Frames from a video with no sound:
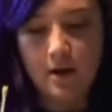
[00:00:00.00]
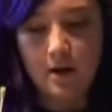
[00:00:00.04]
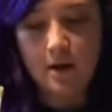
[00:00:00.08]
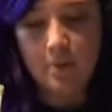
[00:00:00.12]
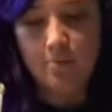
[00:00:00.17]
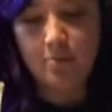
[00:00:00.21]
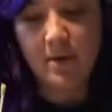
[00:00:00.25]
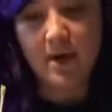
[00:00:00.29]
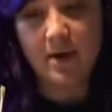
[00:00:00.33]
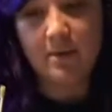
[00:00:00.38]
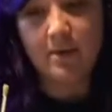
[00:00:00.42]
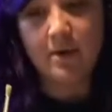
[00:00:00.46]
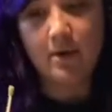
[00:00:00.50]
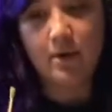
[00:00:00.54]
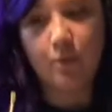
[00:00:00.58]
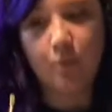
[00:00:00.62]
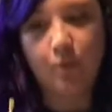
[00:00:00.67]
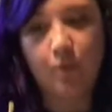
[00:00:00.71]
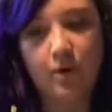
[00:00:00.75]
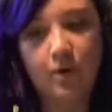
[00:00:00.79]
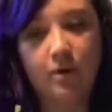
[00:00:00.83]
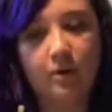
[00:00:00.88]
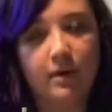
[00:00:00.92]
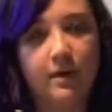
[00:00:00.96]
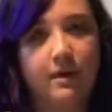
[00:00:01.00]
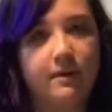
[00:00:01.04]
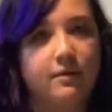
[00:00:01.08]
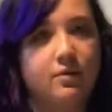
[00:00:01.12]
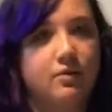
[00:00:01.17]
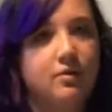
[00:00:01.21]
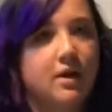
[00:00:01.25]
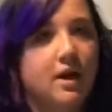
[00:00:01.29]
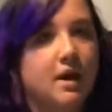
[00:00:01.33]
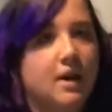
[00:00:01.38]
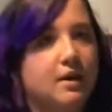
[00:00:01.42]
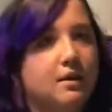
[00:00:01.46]
maybe we'll give you
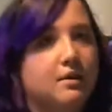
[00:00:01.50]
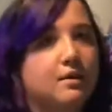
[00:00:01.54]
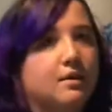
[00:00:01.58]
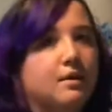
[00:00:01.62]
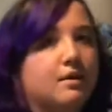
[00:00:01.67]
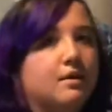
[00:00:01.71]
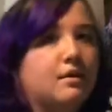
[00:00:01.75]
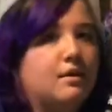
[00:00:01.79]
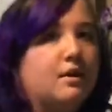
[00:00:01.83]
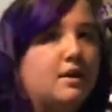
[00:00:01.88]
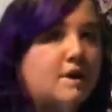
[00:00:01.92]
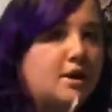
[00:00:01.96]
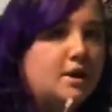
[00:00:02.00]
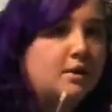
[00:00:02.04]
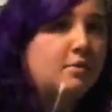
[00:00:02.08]
guys a sneak